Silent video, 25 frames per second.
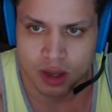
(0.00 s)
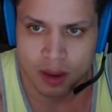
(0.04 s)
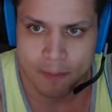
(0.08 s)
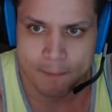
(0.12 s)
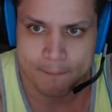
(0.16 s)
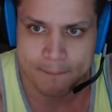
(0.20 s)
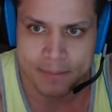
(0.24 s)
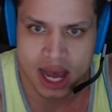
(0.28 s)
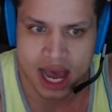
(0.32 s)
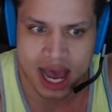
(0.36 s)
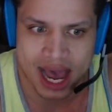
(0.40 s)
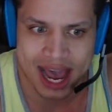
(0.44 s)

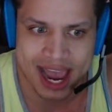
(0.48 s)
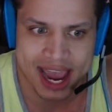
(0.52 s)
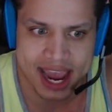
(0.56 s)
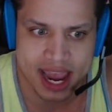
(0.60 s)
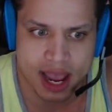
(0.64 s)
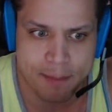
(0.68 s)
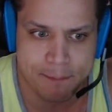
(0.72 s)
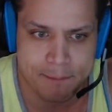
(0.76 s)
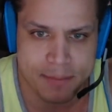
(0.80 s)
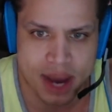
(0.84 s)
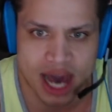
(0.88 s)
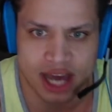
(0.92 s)
My
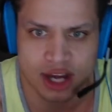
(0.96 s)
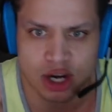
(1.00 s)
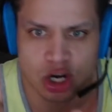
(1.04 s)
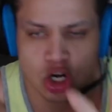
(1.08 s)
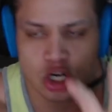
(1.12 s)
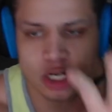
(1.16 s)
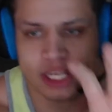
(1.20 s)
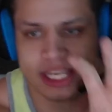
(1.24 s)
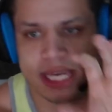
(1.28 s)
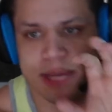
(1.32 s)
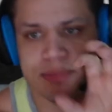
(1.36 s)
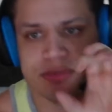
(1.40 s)

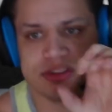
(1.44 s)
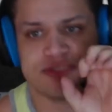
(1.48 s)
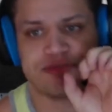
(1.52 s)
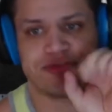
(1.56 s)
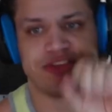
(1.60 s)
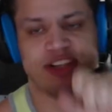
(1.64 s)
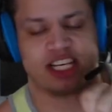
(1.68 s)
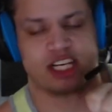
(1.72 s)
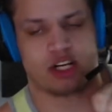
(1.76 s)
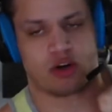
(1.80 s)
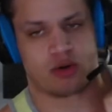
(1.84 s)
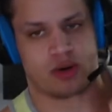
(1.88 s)
monitor keeps
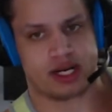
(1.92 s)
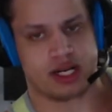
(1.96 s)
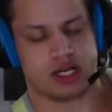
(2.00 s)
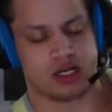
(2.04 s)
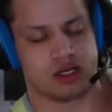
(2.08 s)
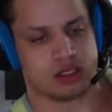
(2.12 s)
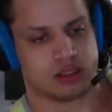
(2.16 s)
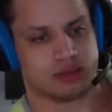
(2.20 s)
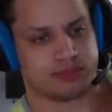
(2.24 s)
flickering.